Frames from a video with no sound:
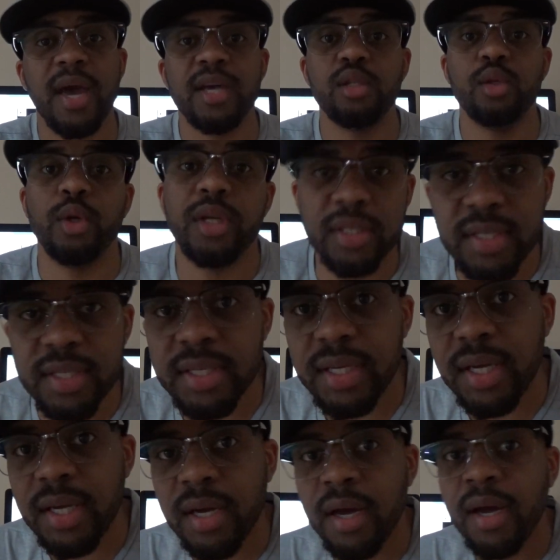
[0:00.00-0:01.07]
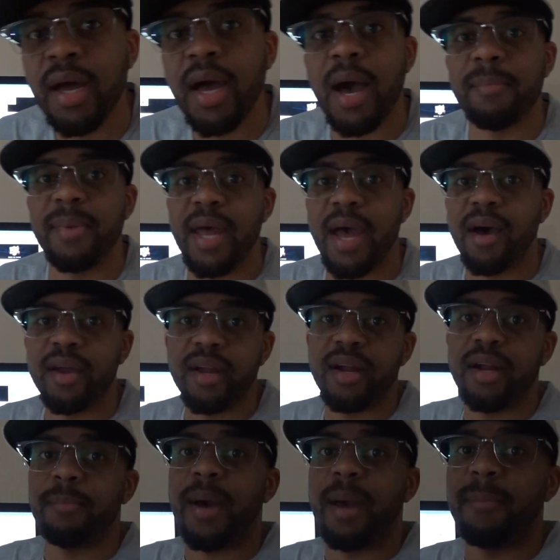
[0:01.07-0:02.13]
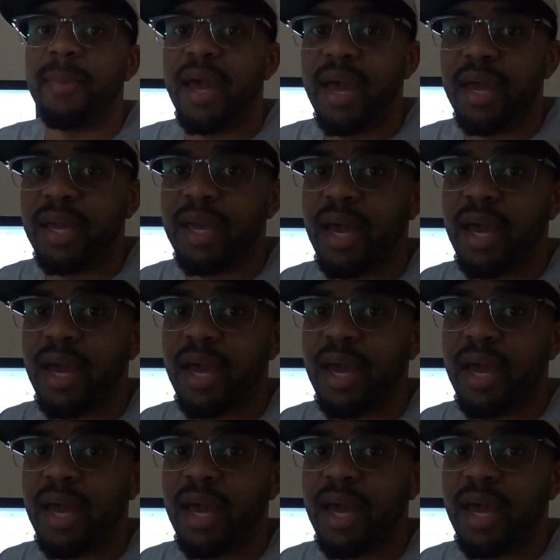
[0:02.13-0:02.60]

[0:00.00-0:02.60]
As you can see, I'm down here in my man